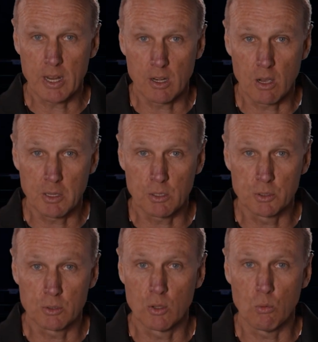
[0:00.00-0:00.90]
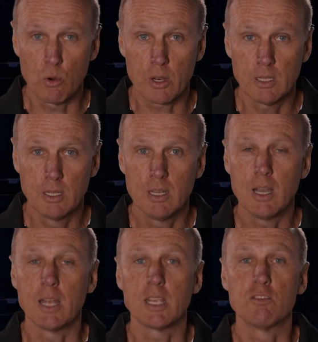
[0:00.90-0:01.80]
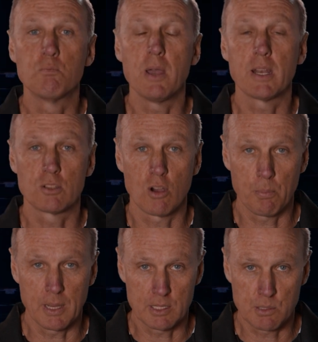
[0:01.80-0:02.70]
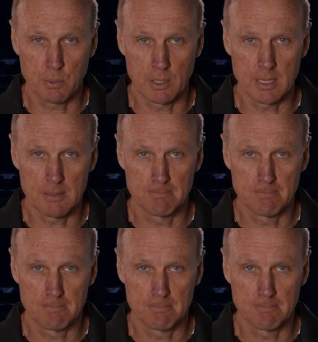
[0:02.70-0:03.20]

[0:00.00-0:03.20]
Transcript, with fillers: economical through the water and gives better top-end speed.